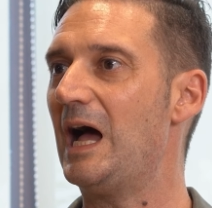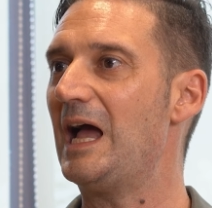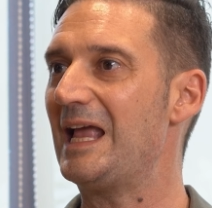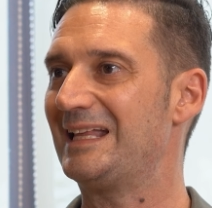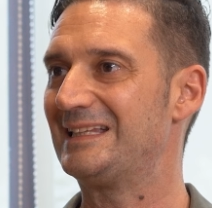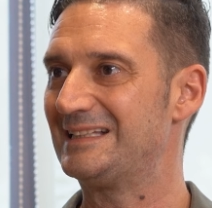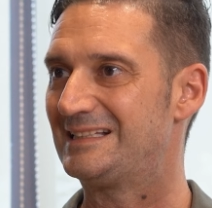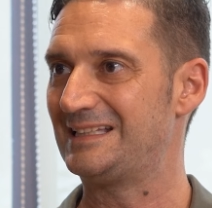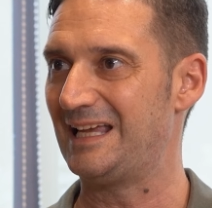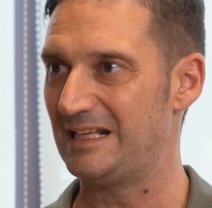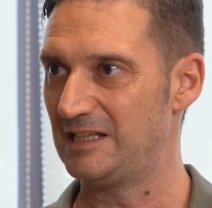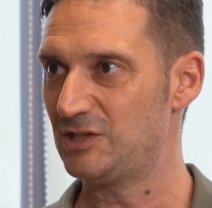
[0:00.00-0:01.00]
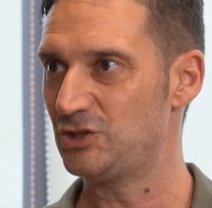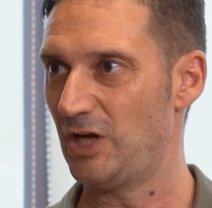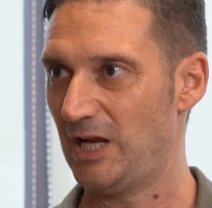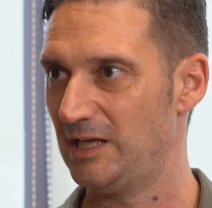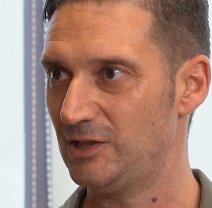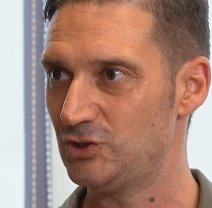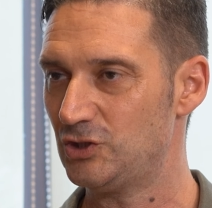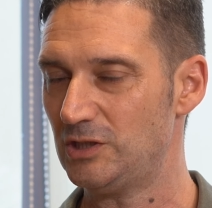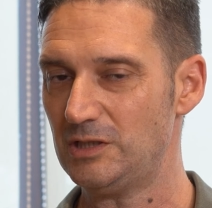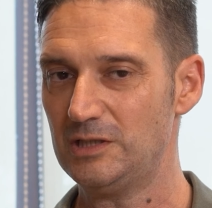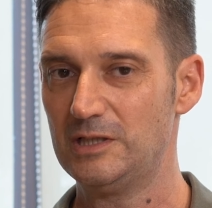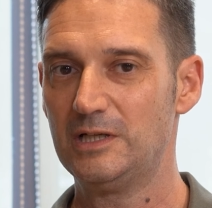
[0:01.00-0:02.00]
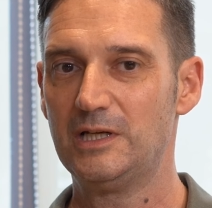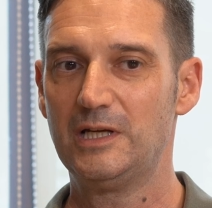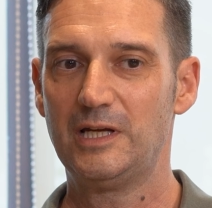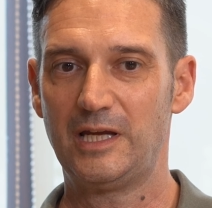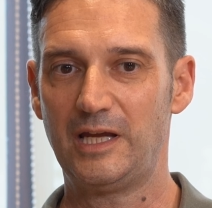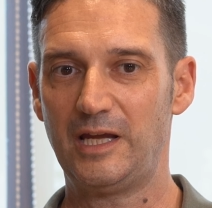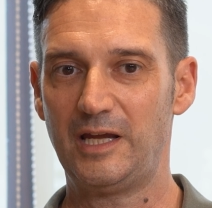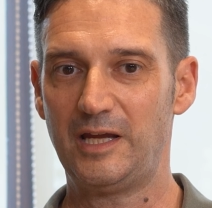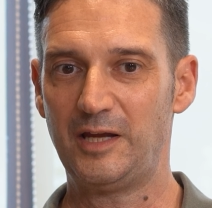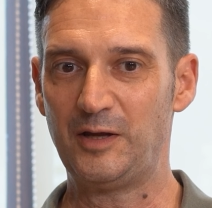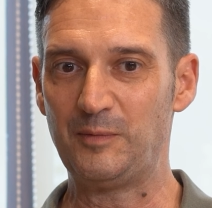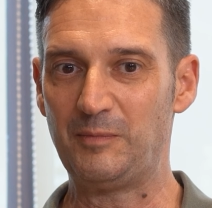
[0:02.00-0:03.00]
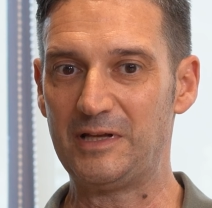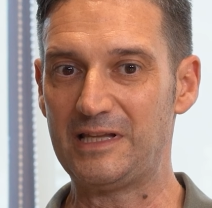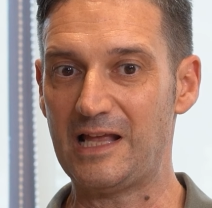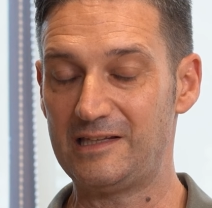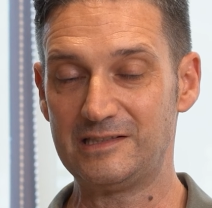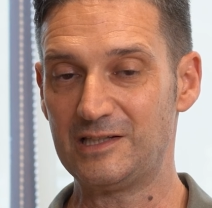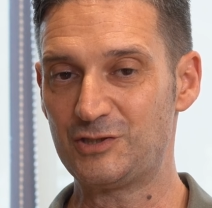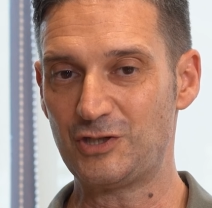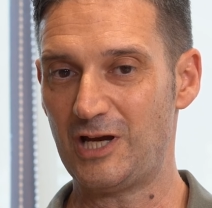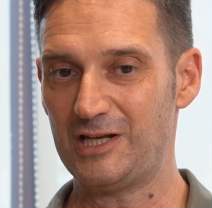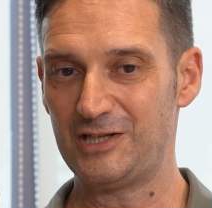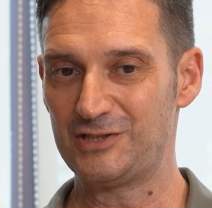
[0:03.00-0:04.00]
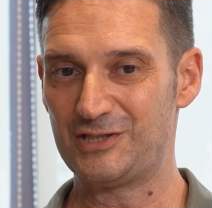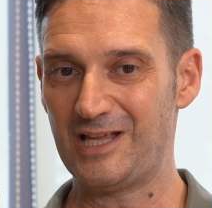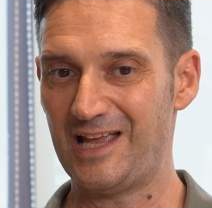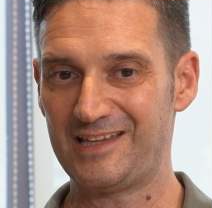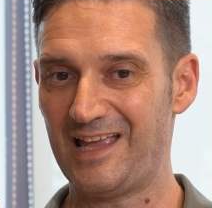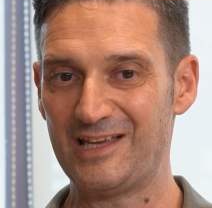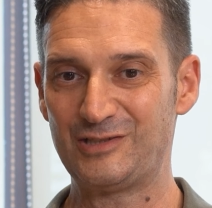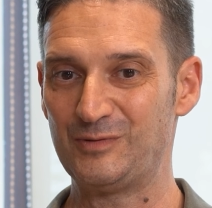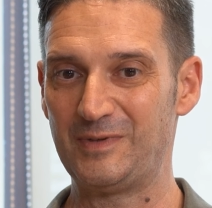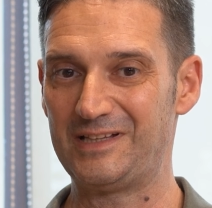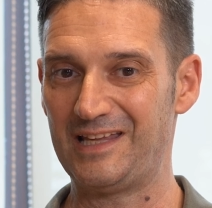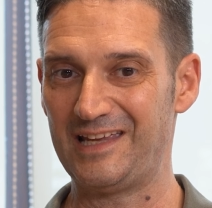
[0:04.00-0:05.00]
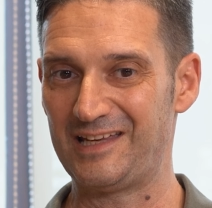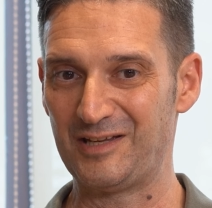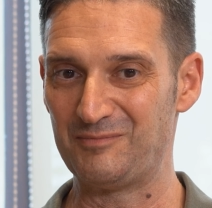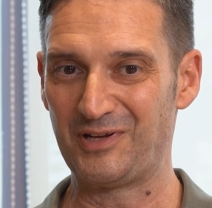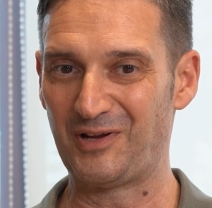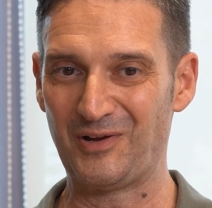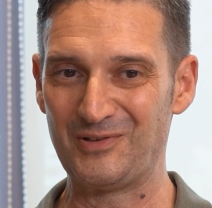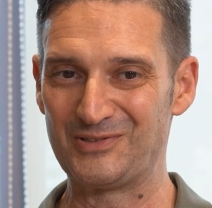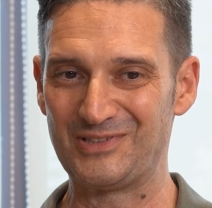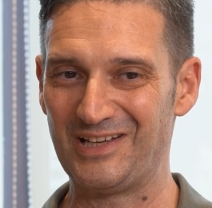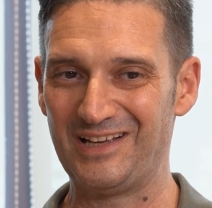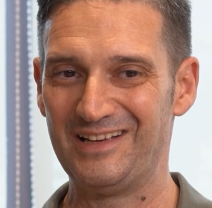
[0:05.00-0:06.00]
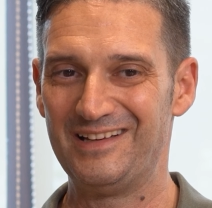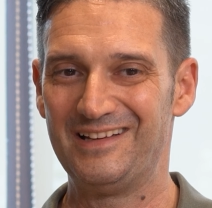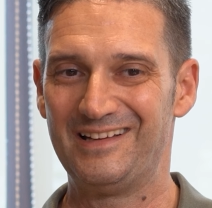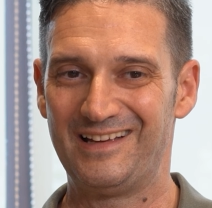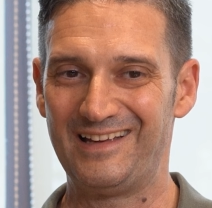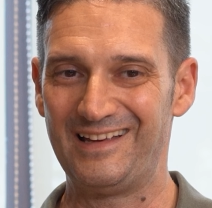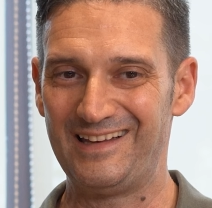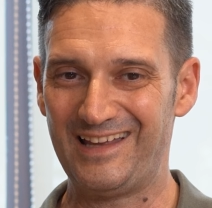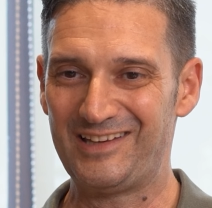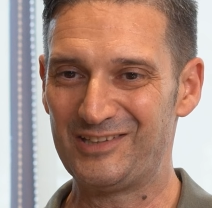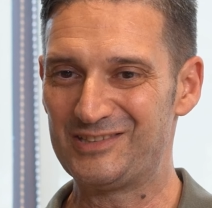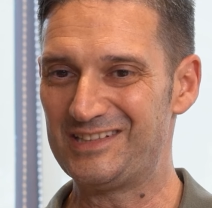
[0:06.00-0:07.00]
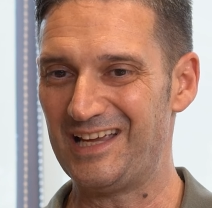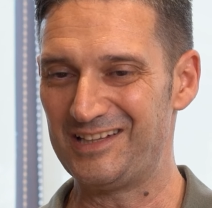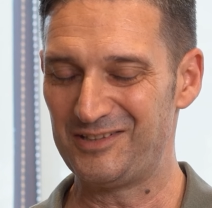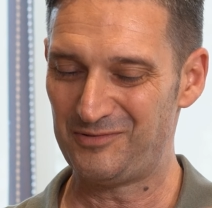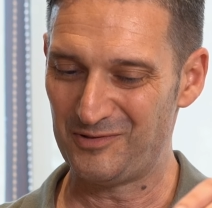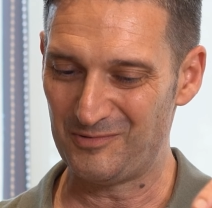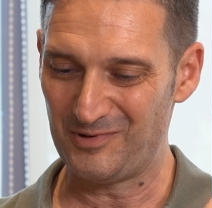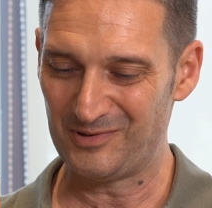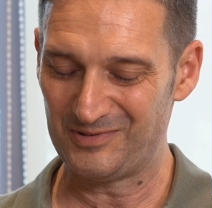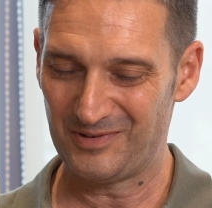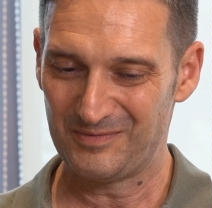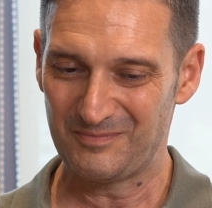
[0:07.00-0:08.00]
I understand the challenge, but that is a challenge that has to be taken because, like you said, if you want,